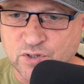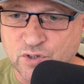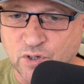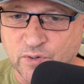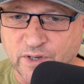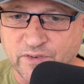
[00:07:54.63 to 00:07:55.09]

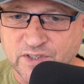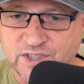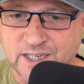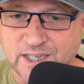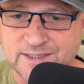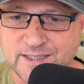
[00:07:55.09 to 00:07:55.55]
so it'll get
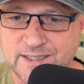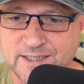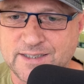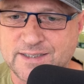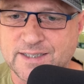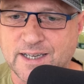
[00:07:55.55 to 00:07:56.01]

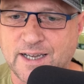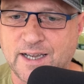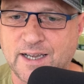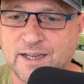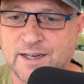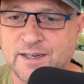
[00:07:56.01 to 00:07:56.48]
rejected.
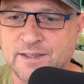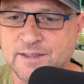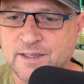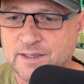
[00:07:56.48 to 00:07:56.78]
Uh,